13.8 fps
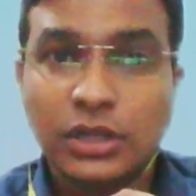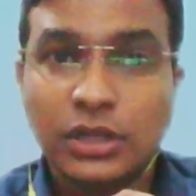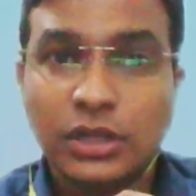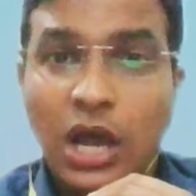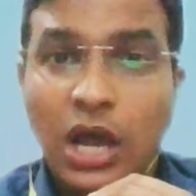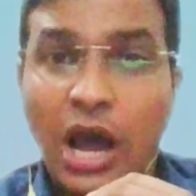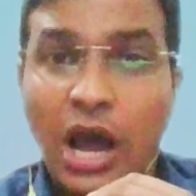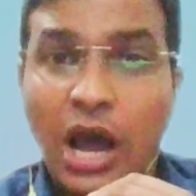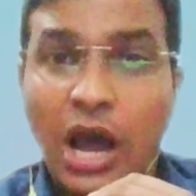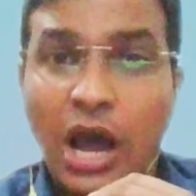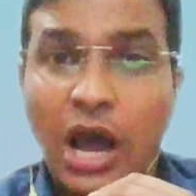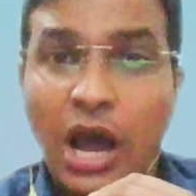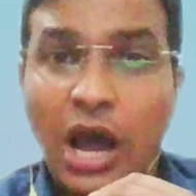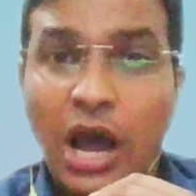how those
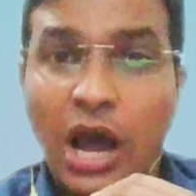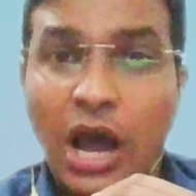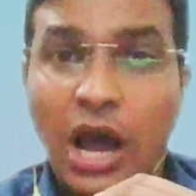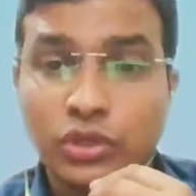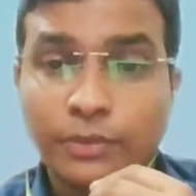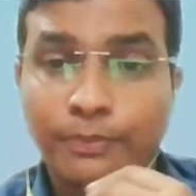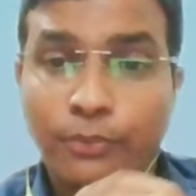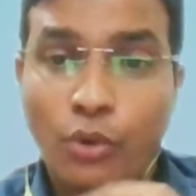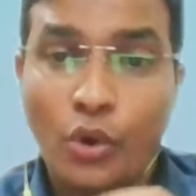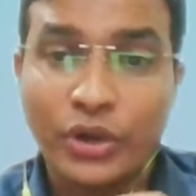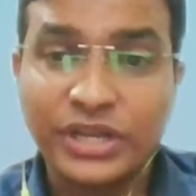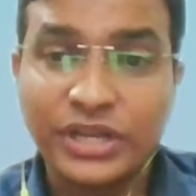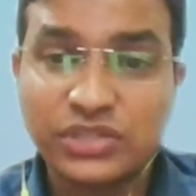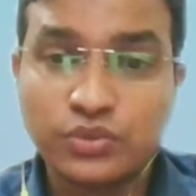particular
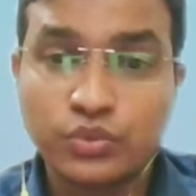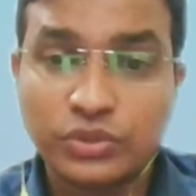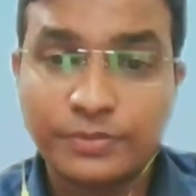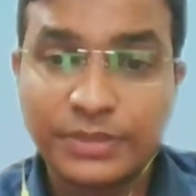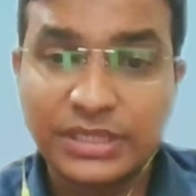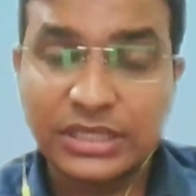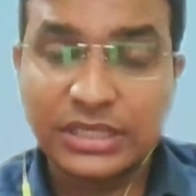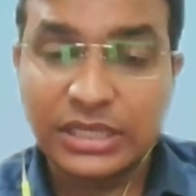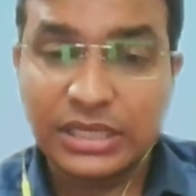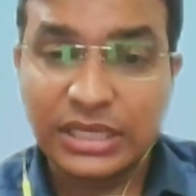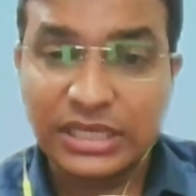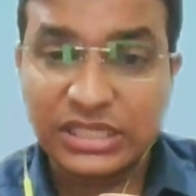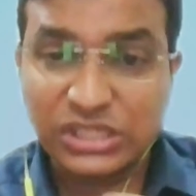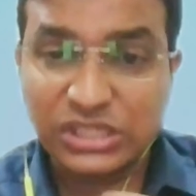points would be
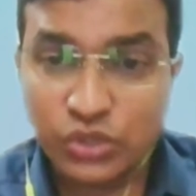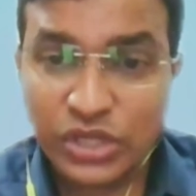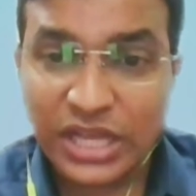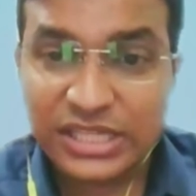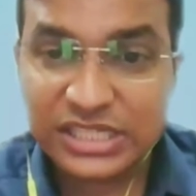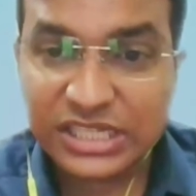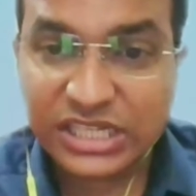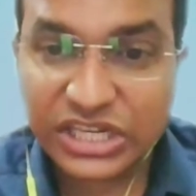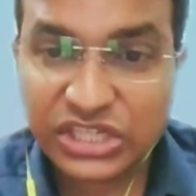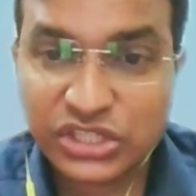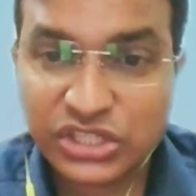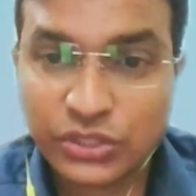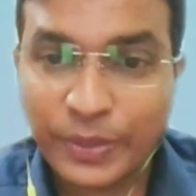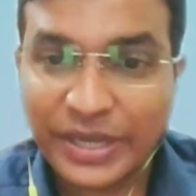into consideration
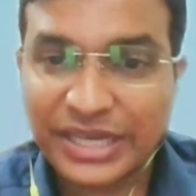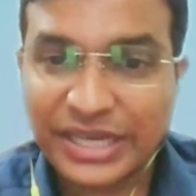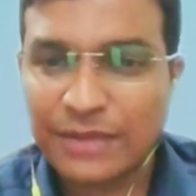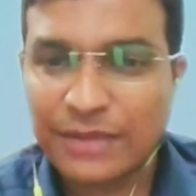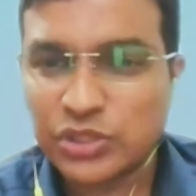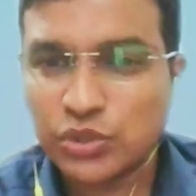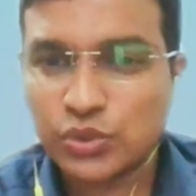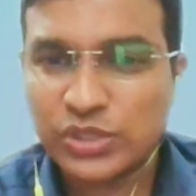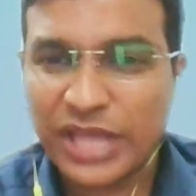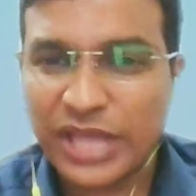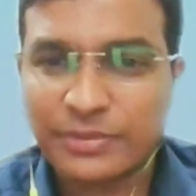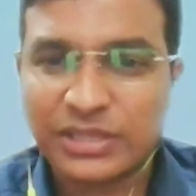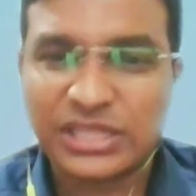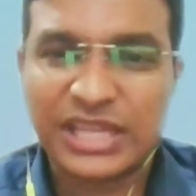when it comes to
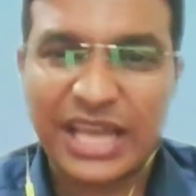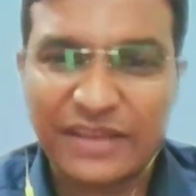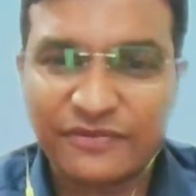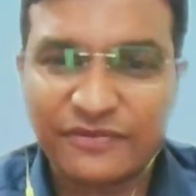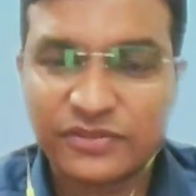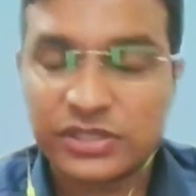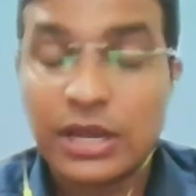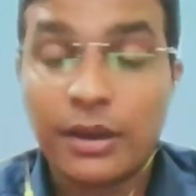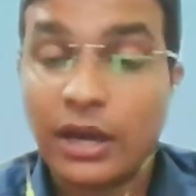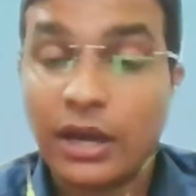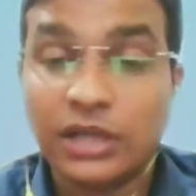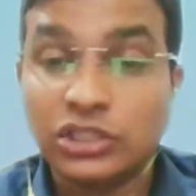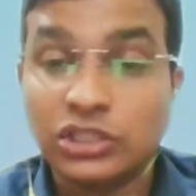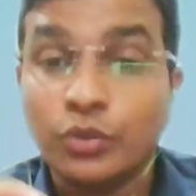cyber thefts, the
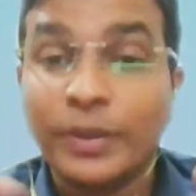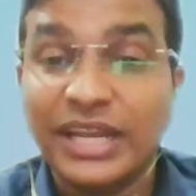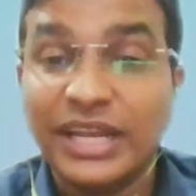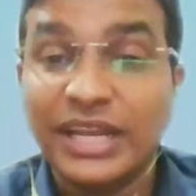domain name